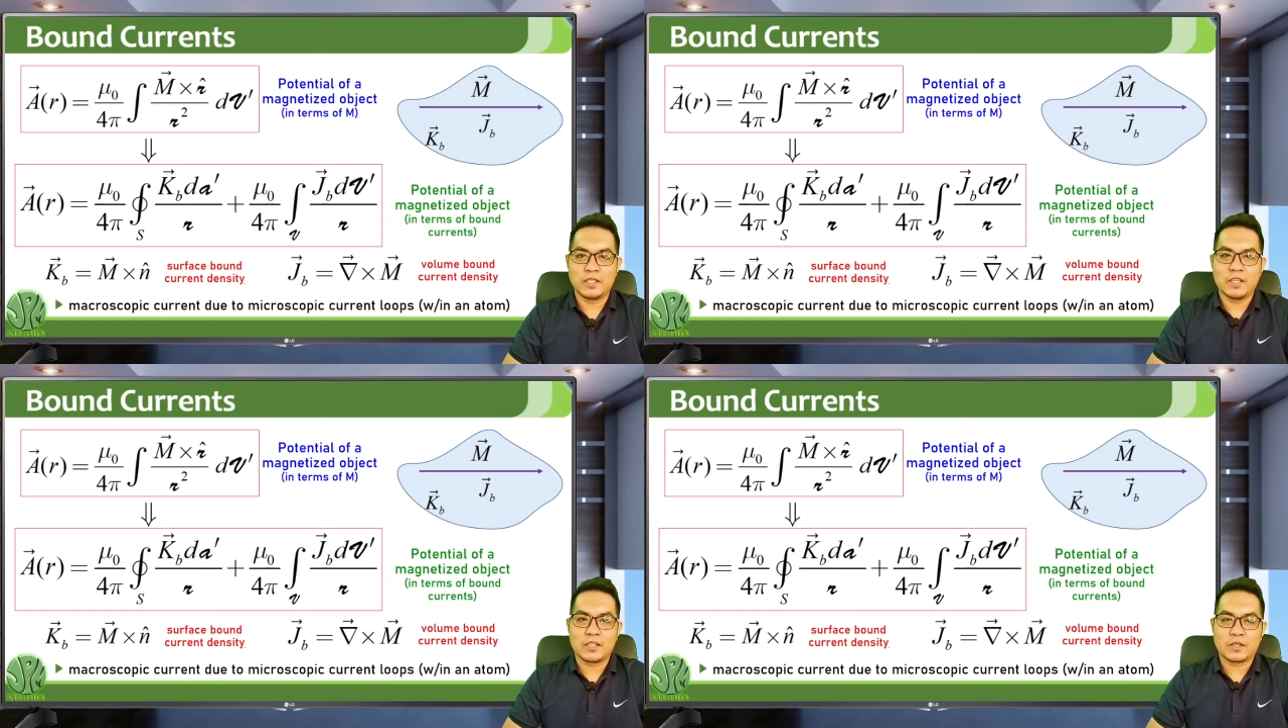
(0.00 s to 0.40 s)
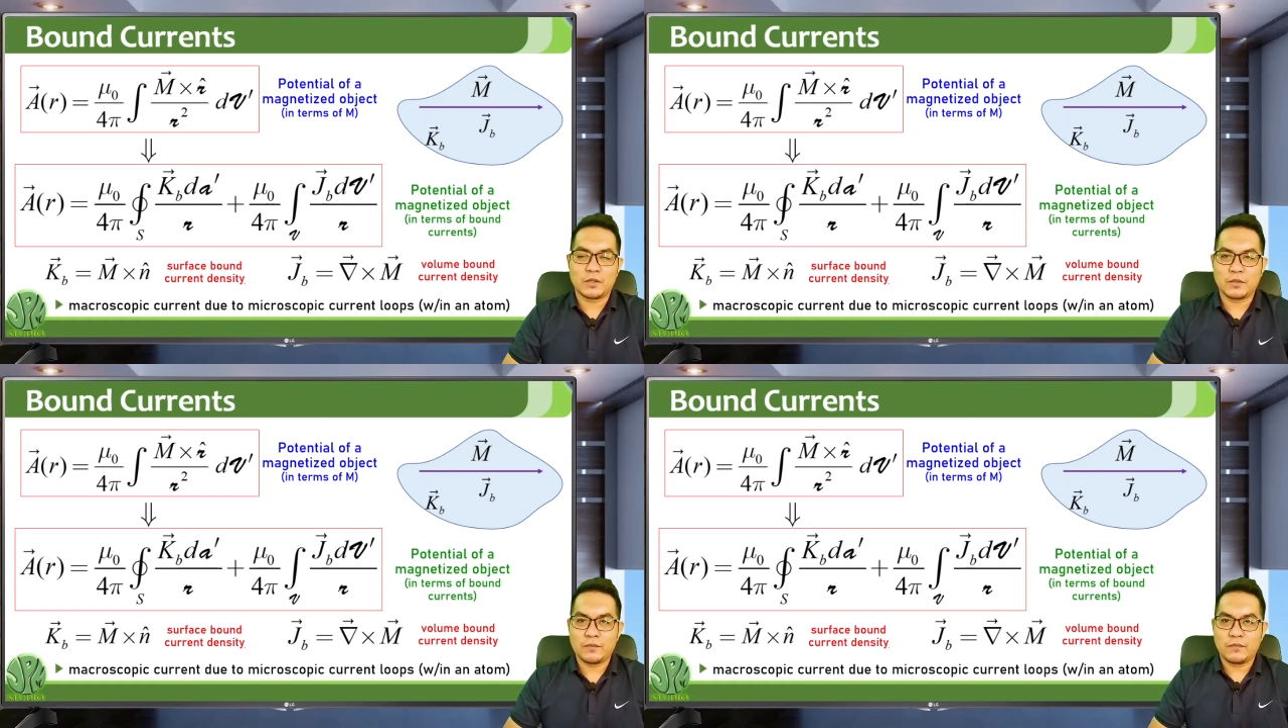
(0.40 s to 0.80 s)

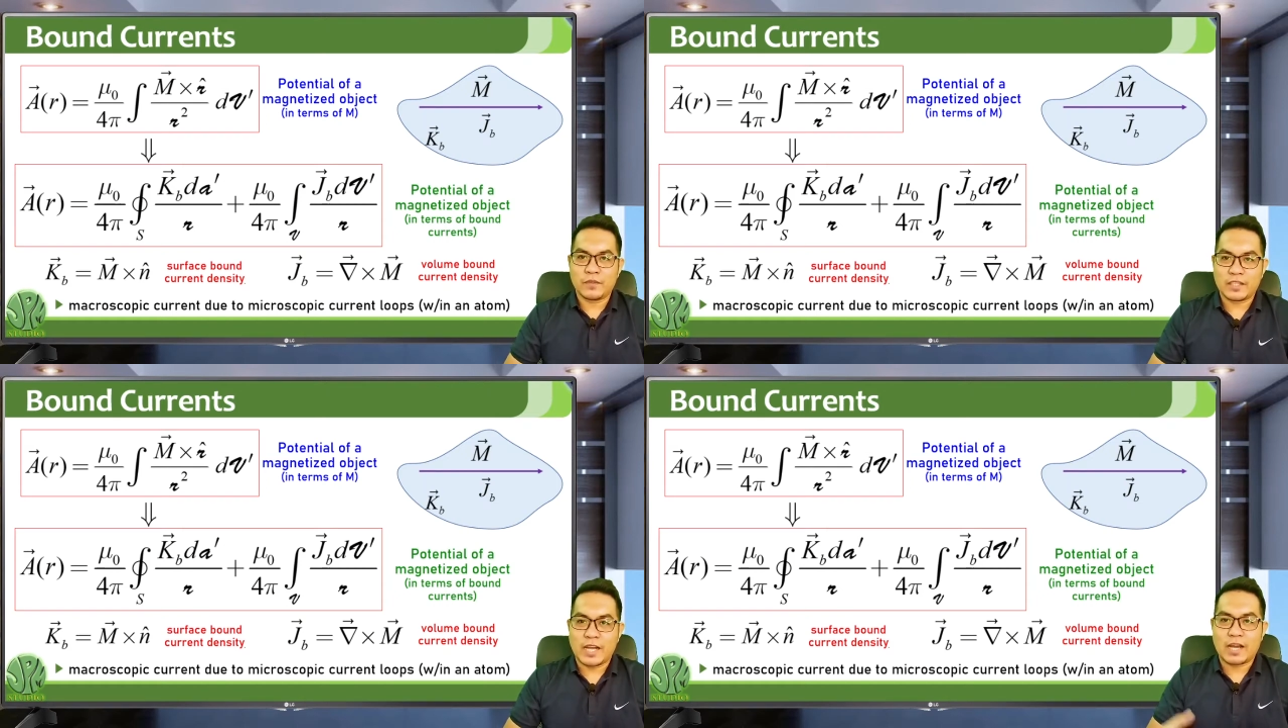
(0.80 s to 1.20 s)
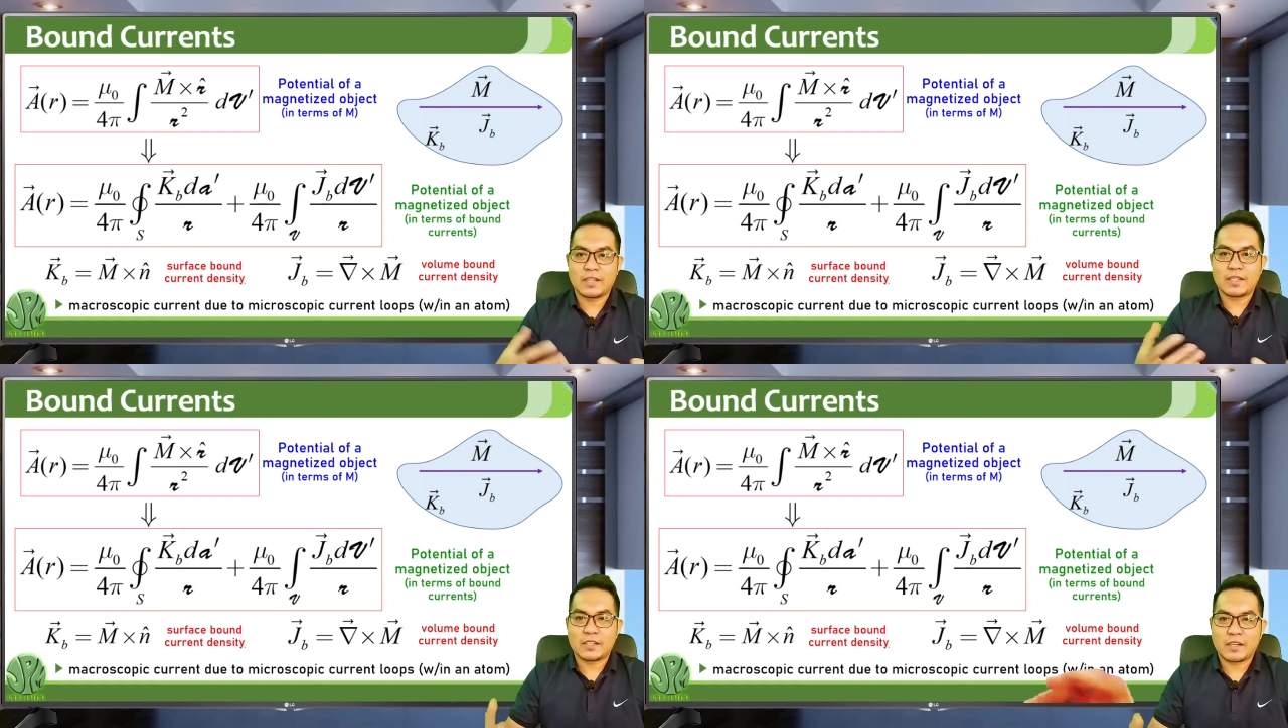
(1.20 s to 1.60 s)
So
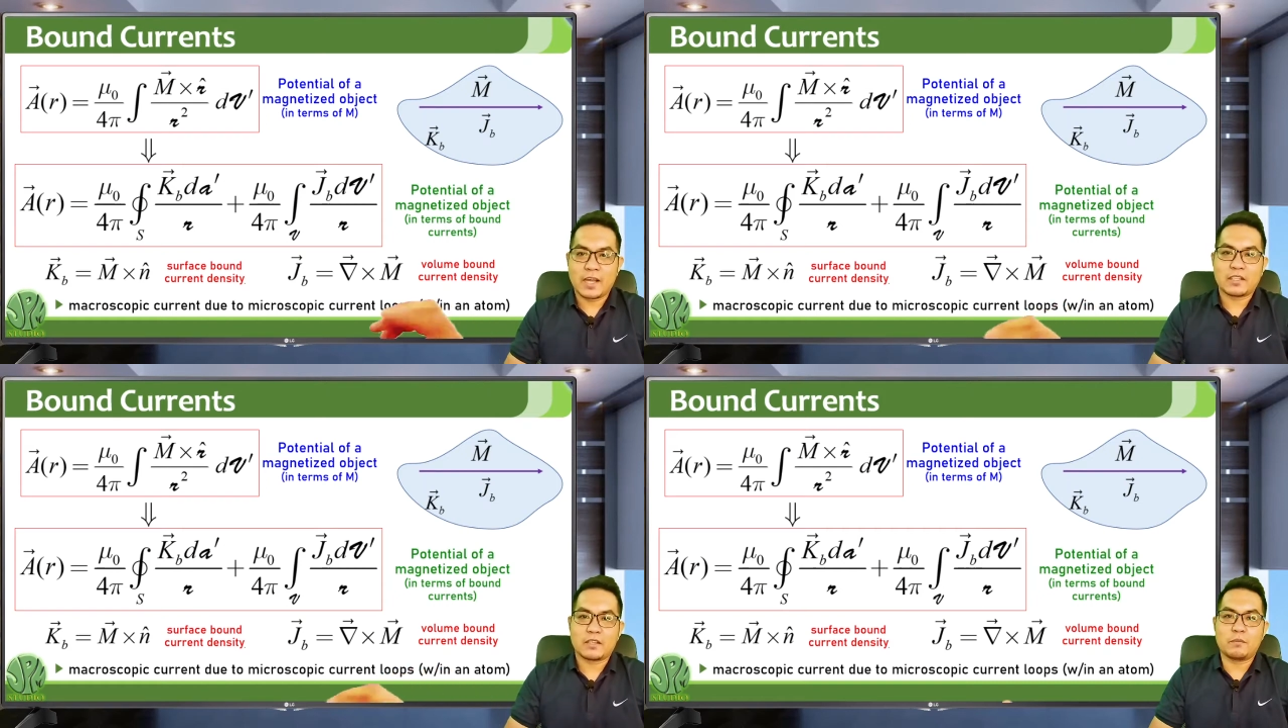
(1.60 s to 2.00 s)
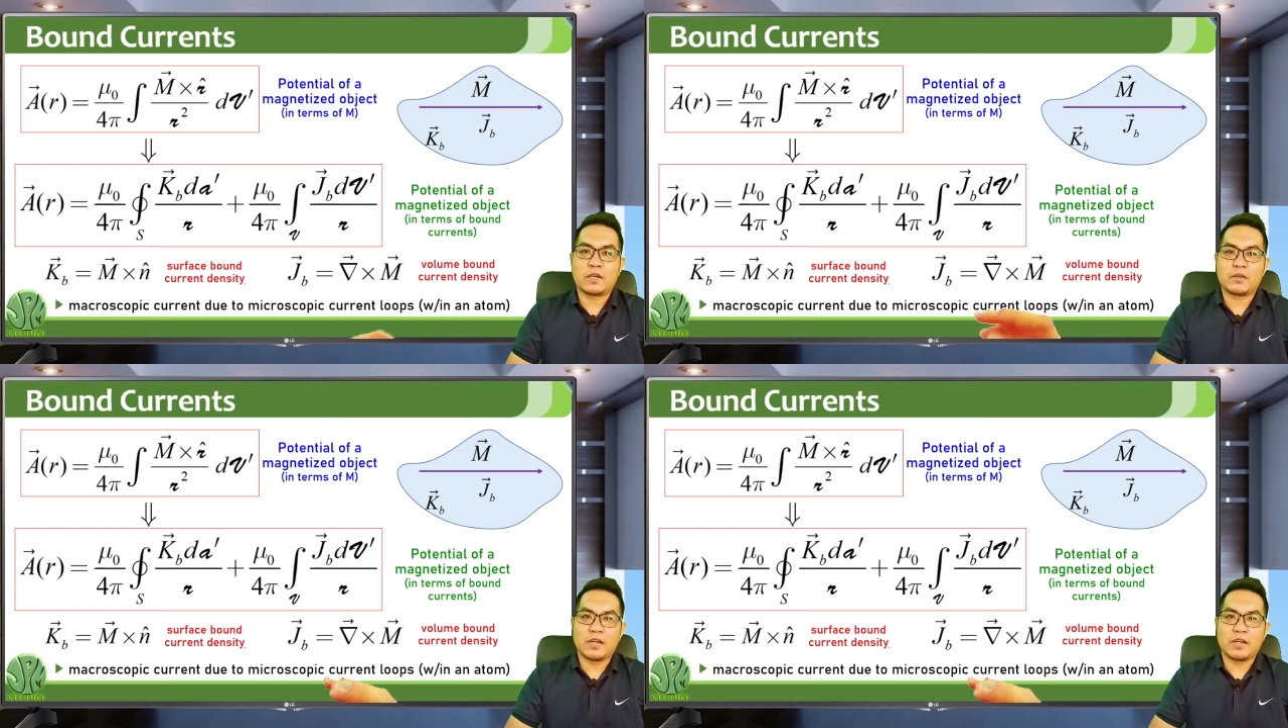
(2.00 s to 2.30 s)
current is created